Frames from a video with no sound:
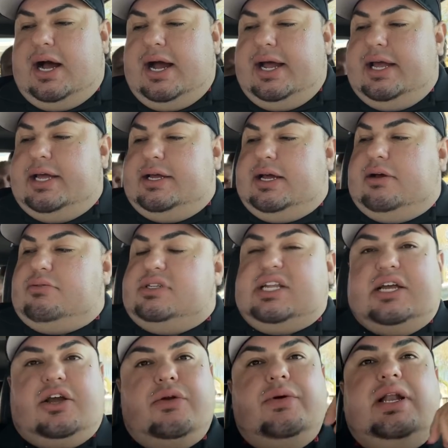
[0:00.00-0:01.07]
I, I was
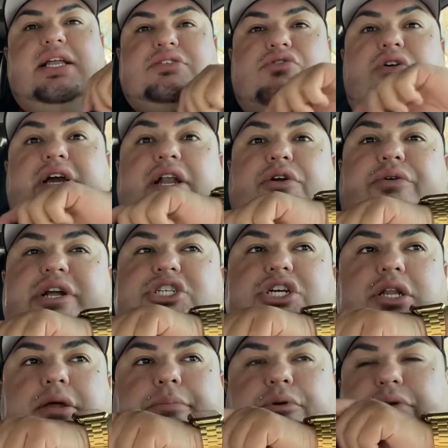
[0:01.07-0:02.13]
like, you know what, let's go get a green
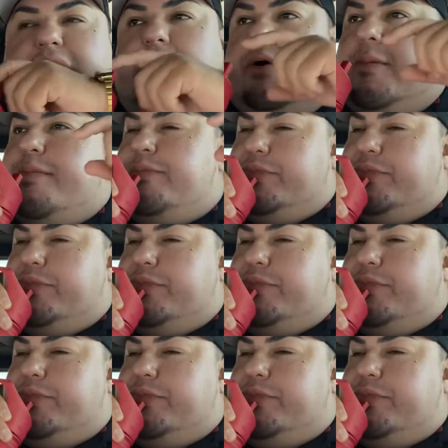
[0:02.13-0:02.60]
chili burrito.